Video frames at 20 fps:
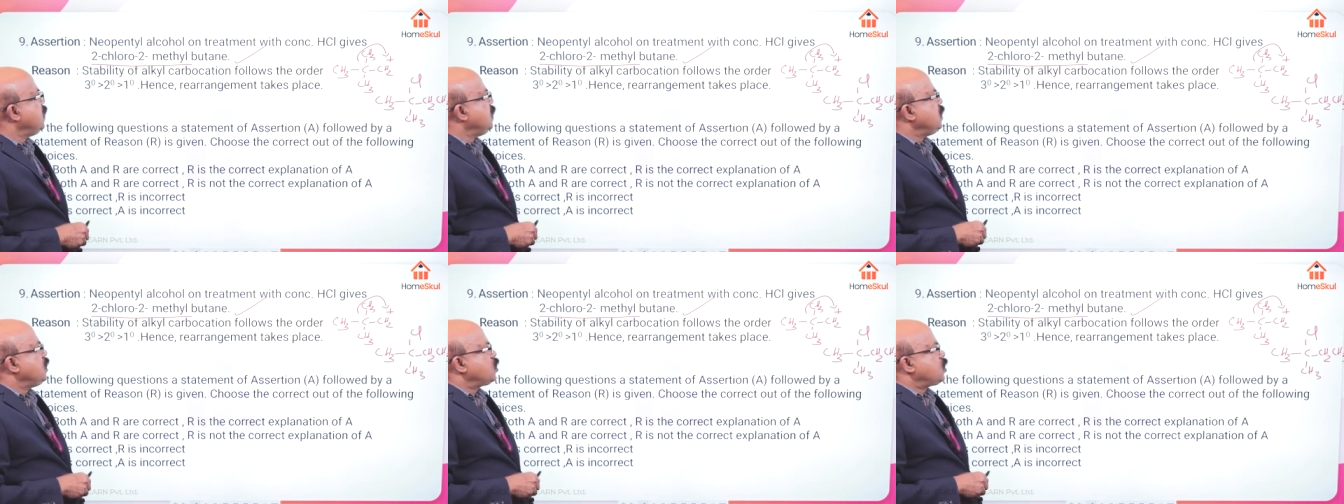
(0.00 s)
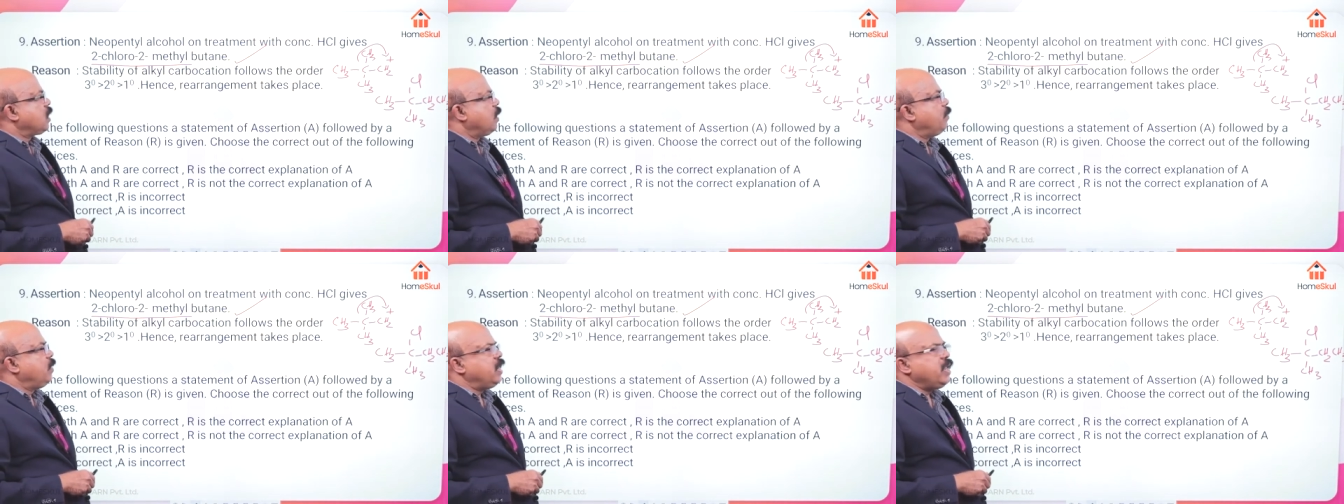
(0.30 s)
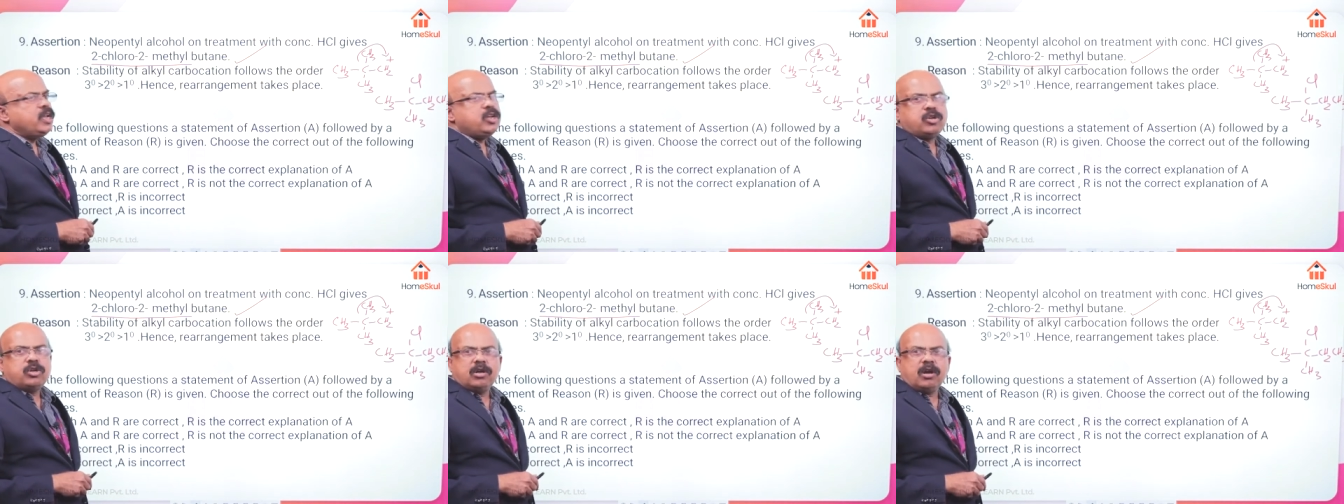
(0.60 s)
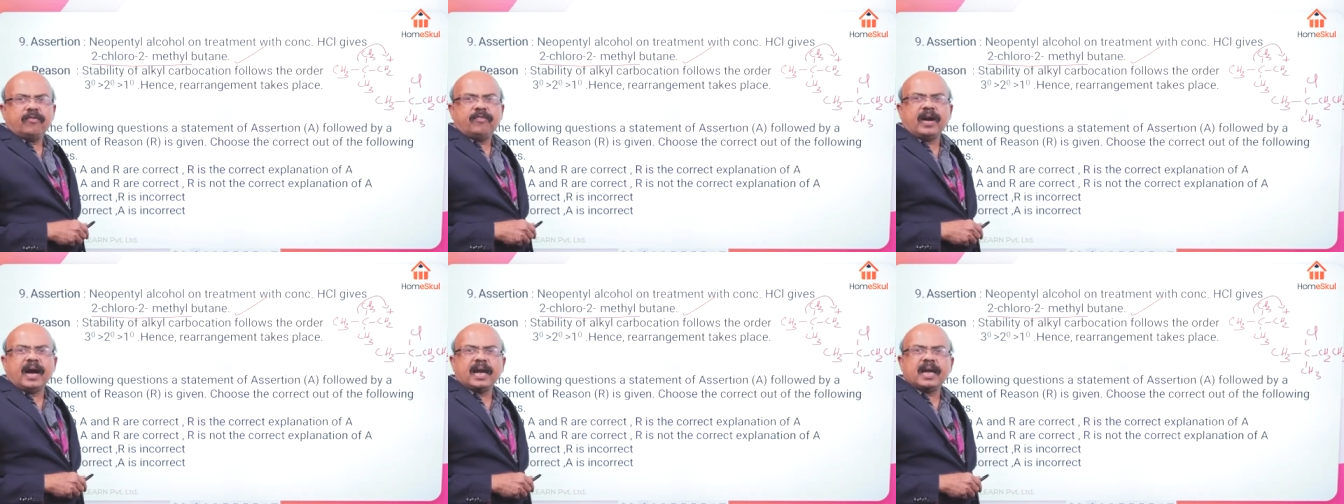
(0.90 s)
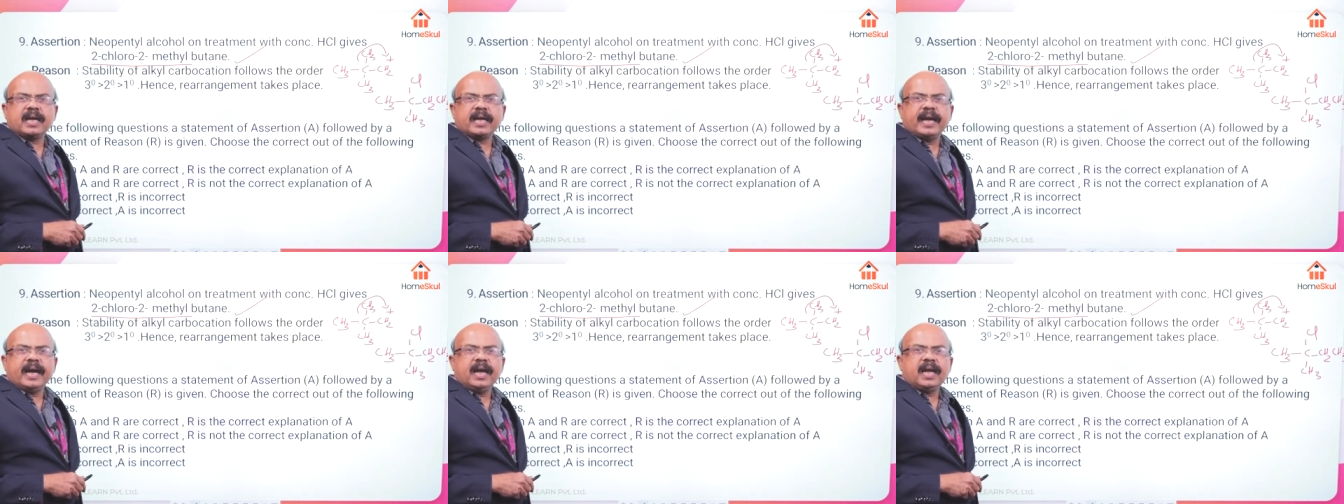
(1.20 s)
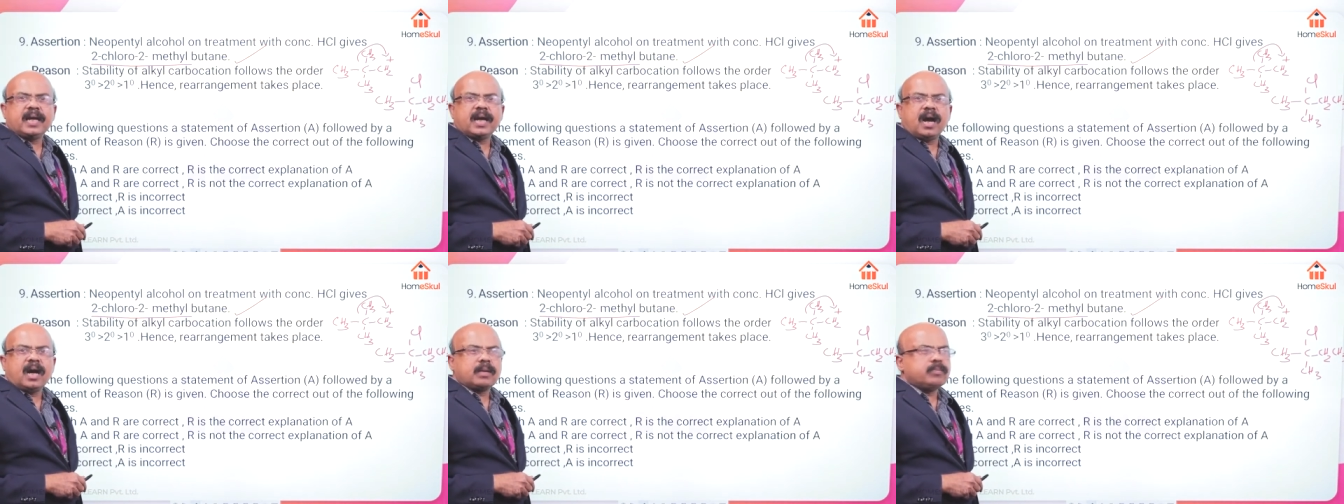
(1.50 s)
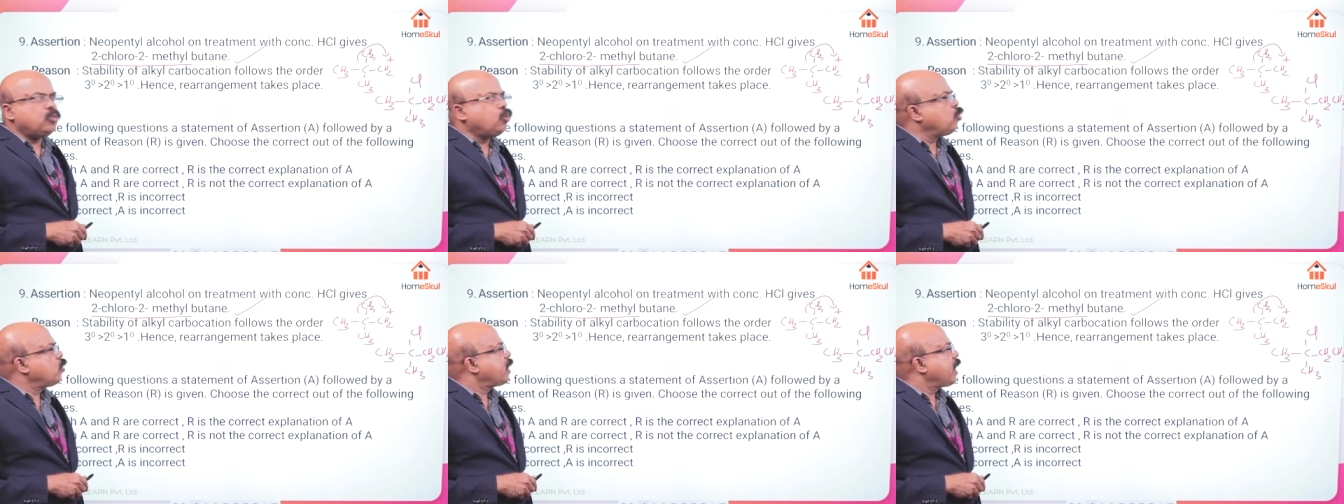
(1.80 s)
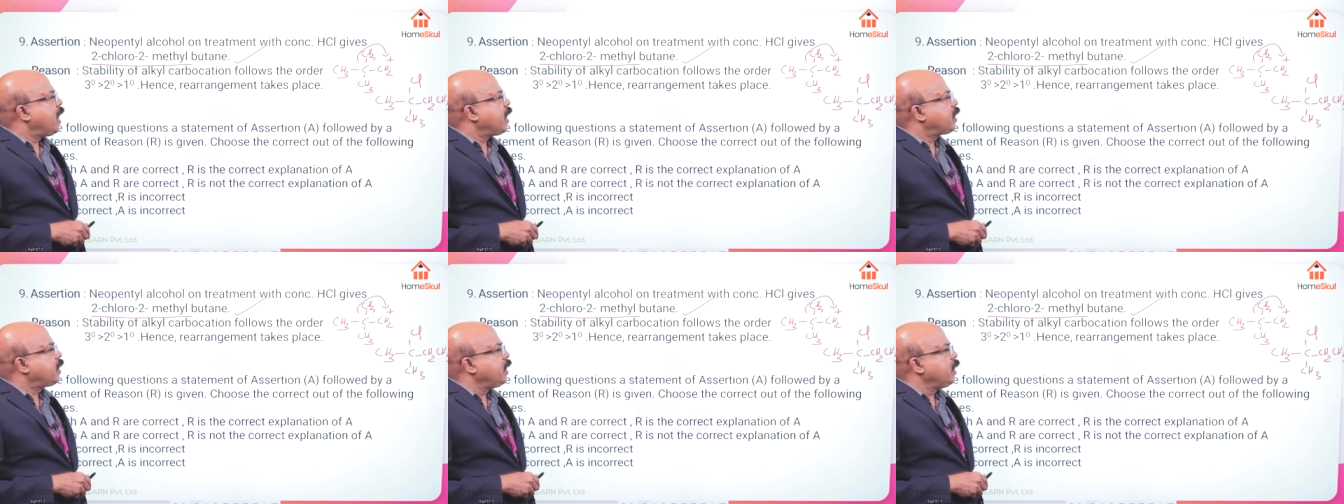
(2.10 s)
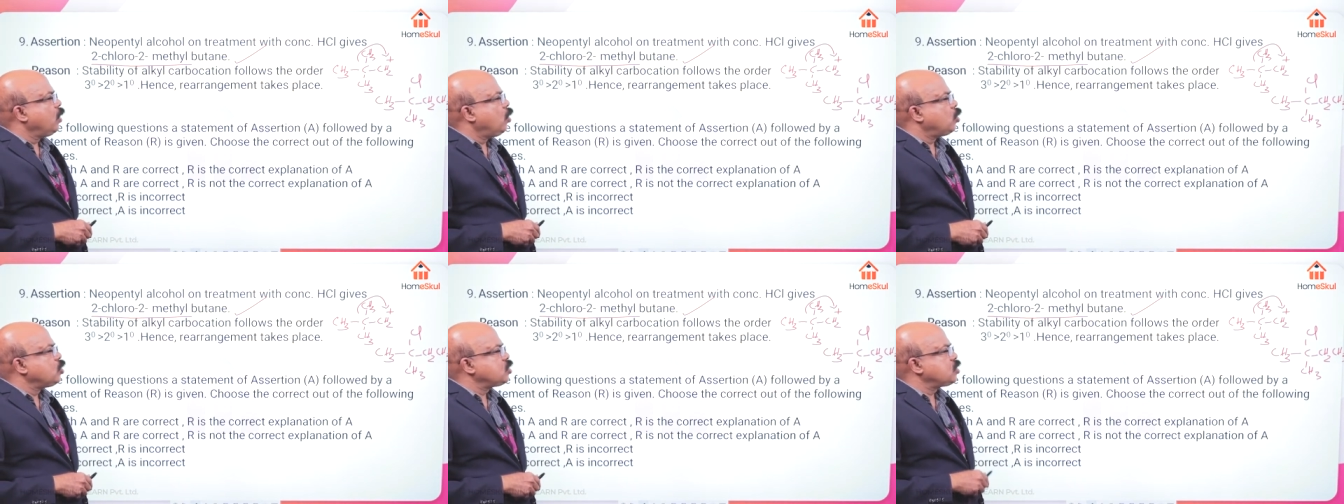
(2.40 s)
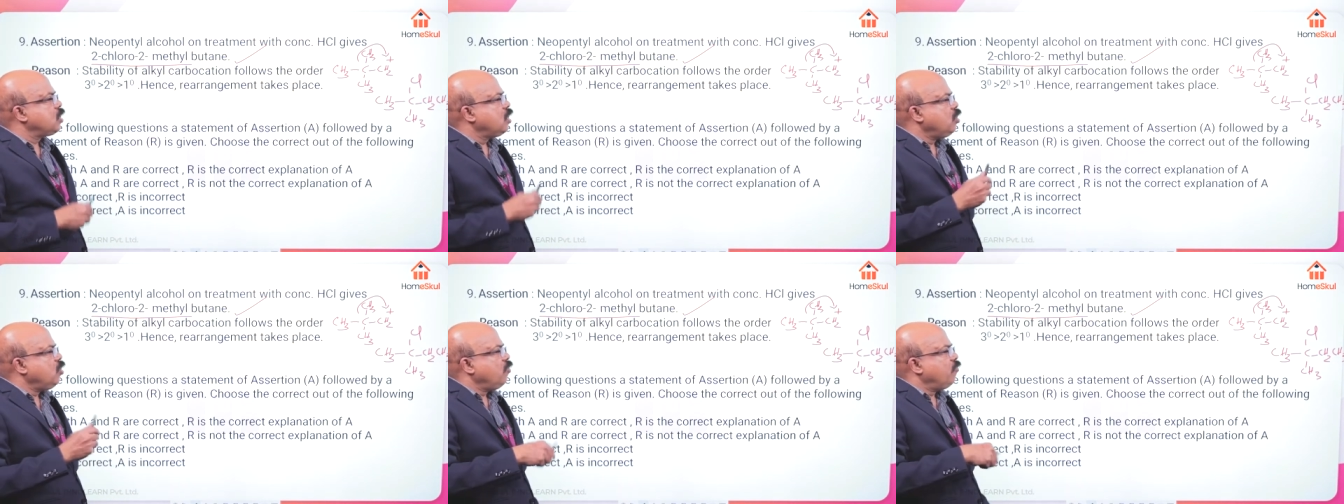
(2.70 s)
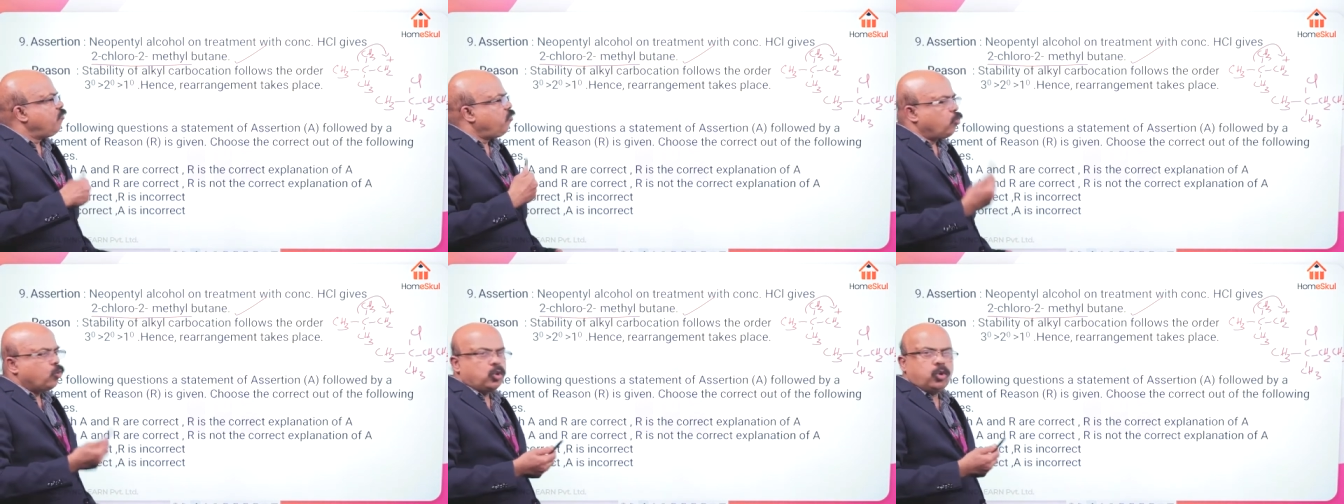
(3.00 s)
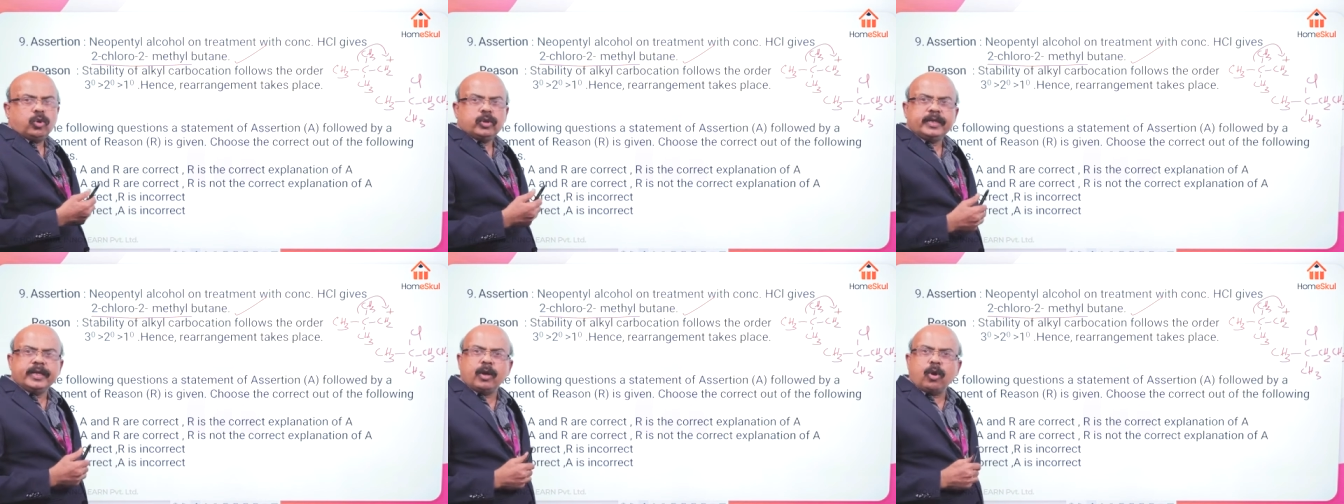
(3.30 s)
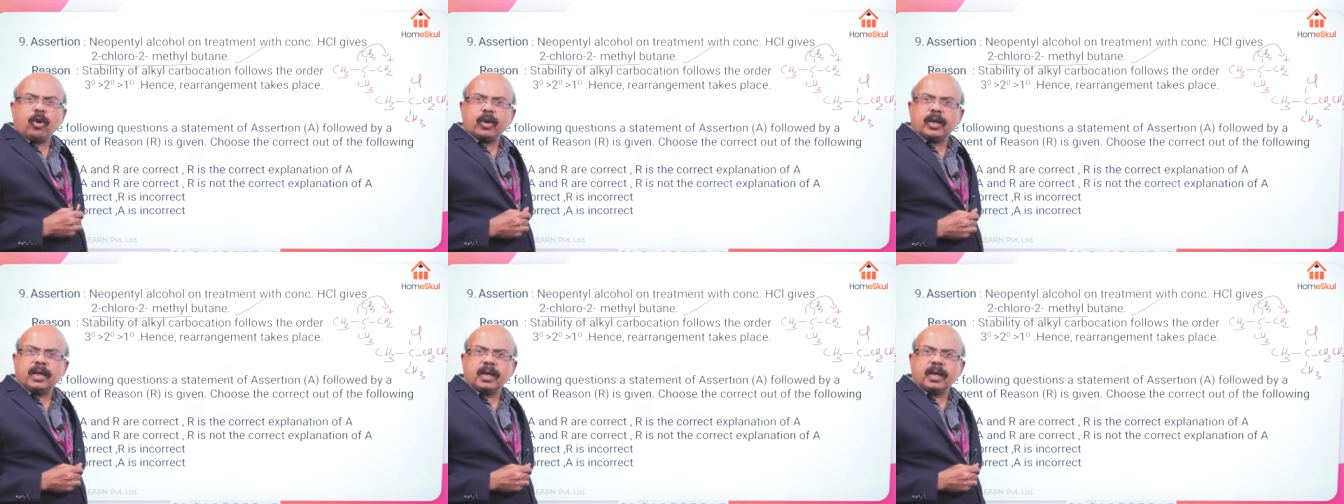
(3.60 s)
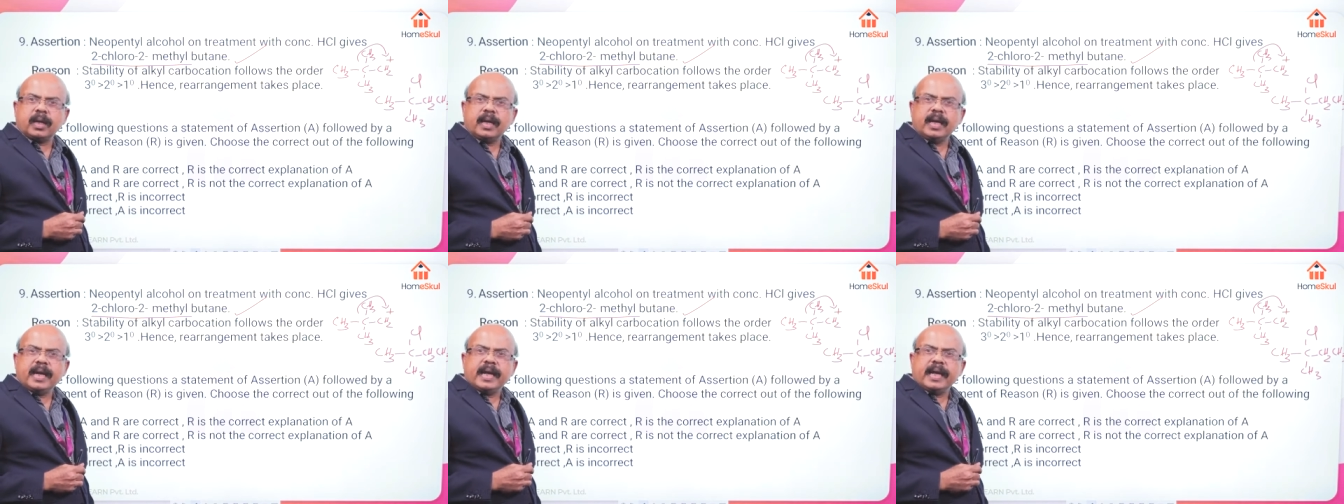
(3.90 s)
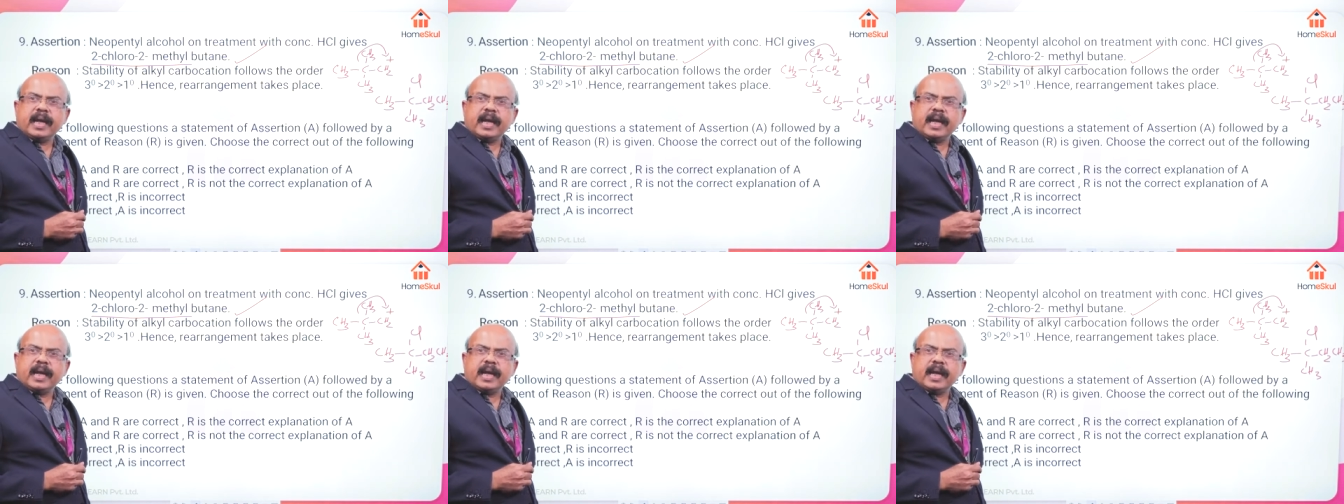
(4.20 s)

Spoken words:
stability of alkyl carbocations follow the order.